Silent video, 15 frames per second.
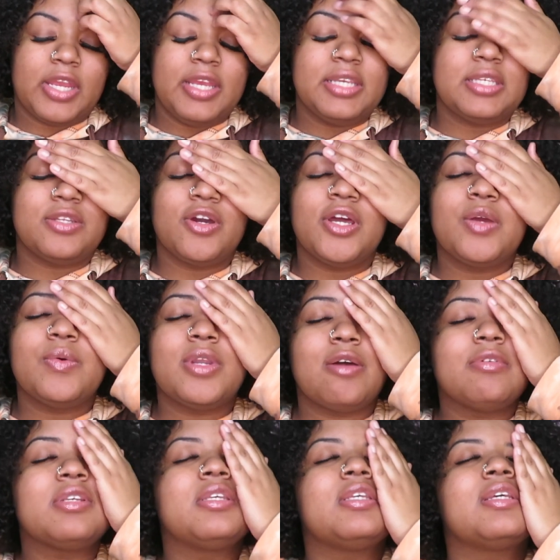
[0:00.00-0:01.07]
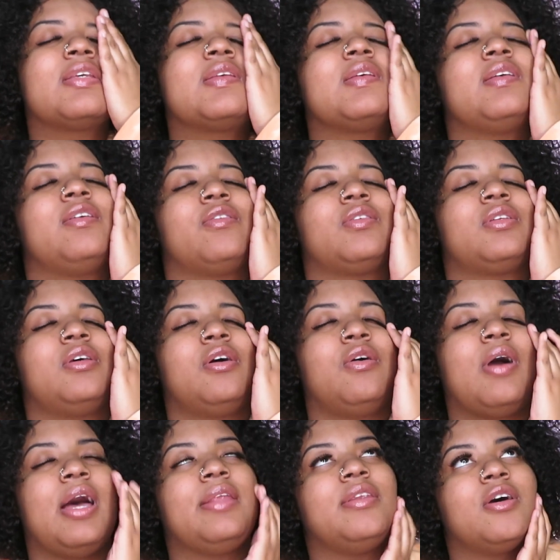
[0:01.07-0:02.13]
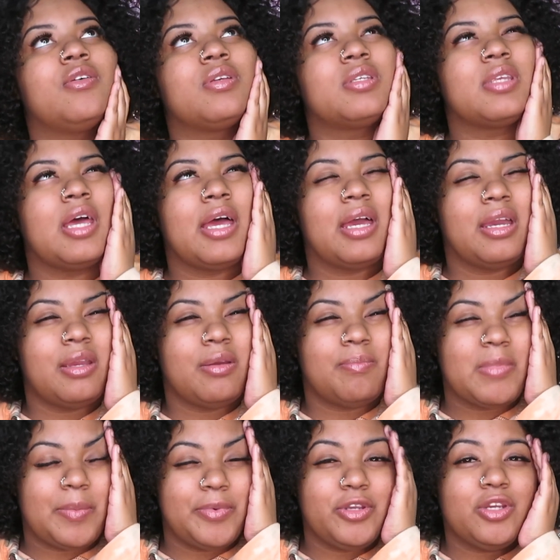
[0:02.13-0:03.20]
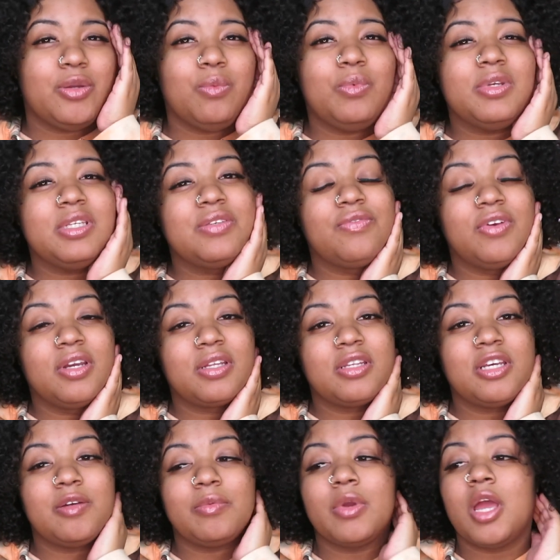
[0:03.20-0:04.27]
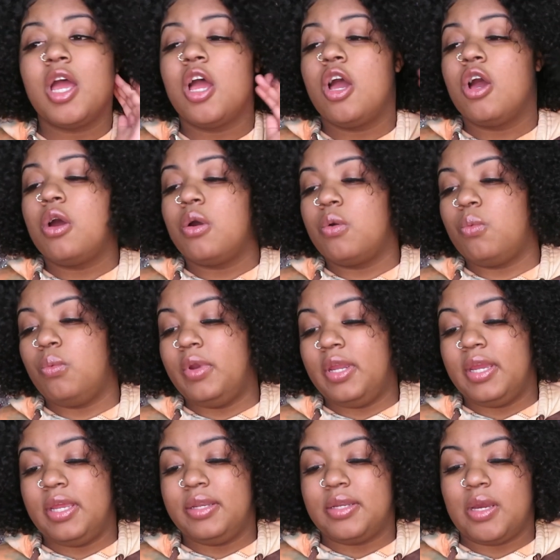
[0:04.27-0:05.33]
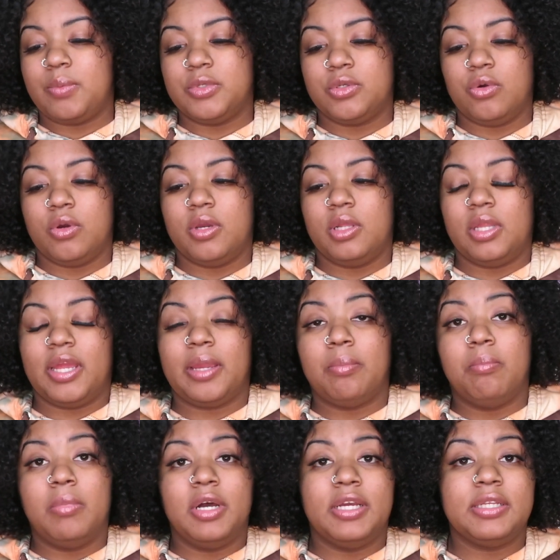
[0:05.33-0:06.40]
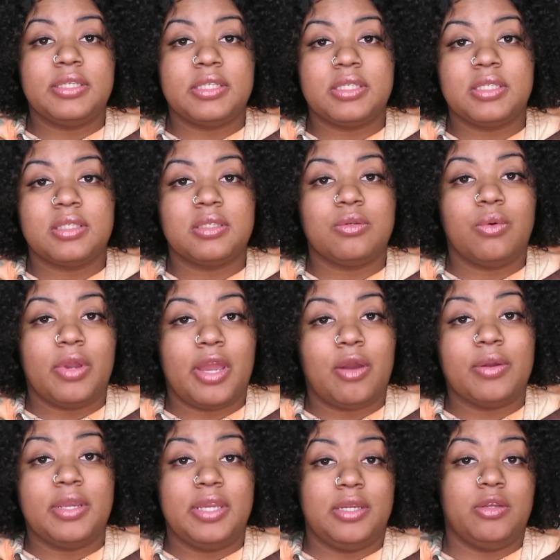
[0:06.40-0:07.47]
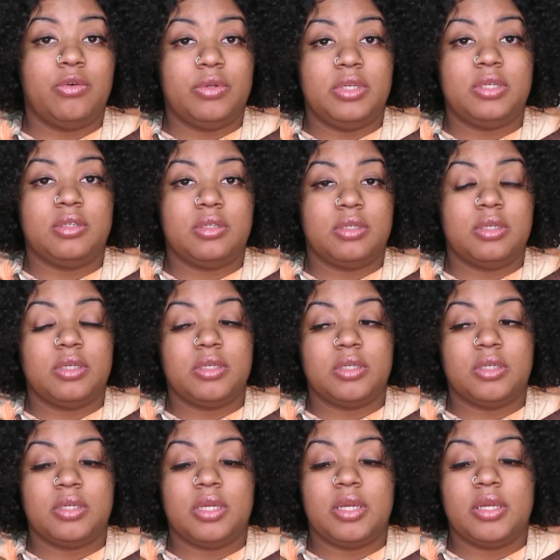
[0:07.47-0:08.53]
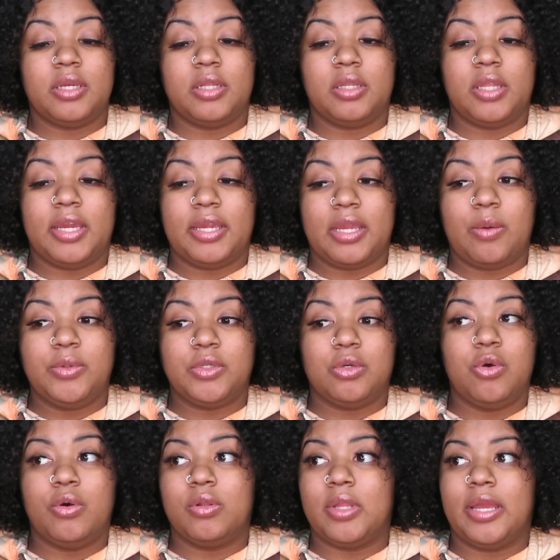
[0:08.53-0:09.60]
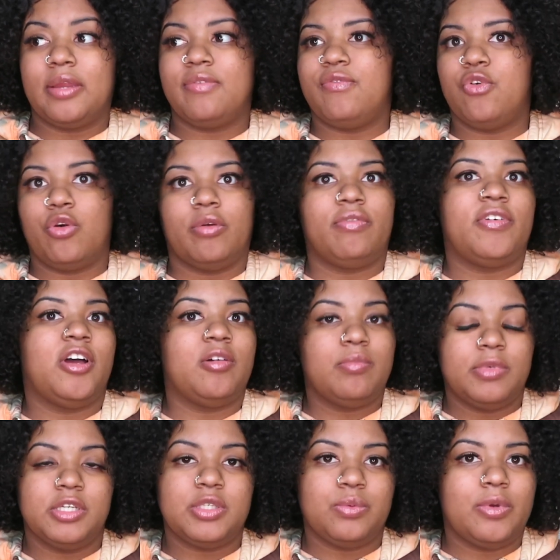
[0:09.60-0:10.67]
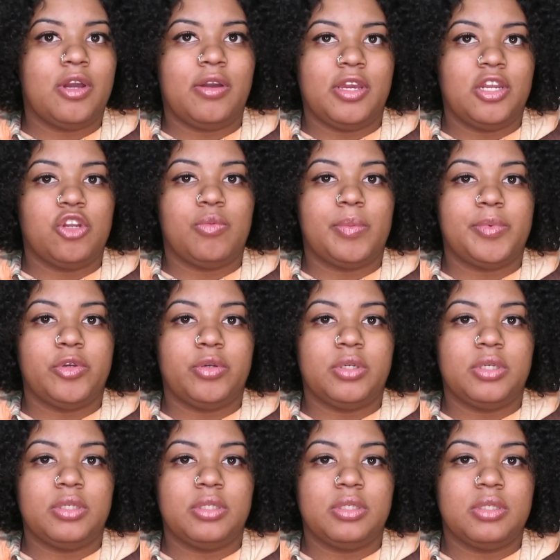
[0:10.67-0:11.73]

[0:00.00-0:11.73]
It started when I was 16 years old. I noticed my period was fucked up when I was going like months without getting on it. Like I was going like 4 or 5 months without getting on my period.